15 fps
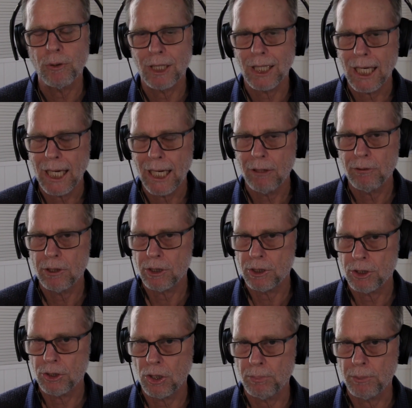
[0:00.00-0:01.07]
with care and
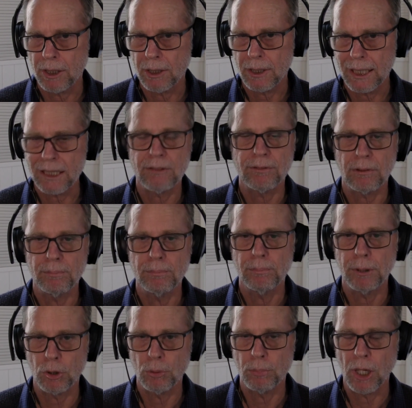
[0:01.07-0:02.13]
discernment. That's from
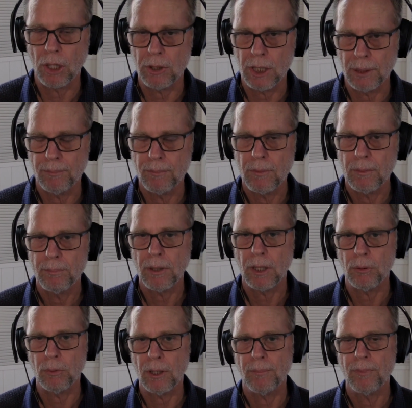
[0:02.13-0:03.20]
Bhikkhu Bodhi, by
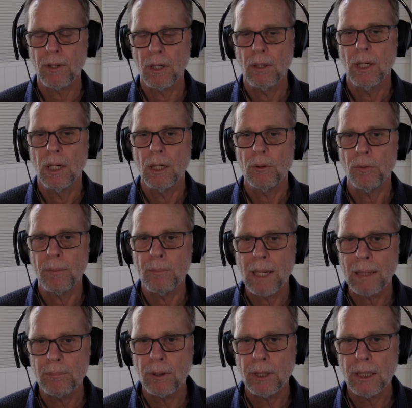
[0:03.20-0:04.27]
the way.
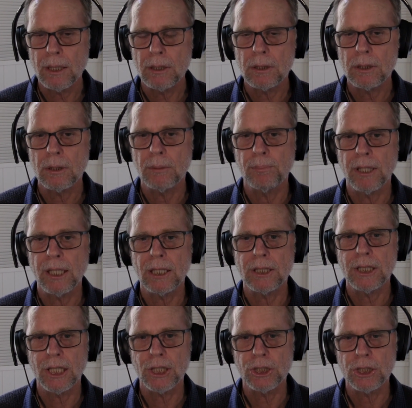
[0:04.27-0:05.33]
Remembering to bring
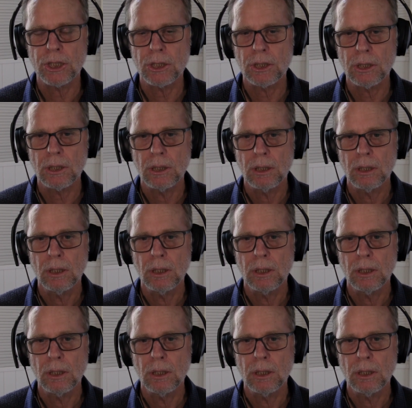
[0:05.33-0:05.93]
attention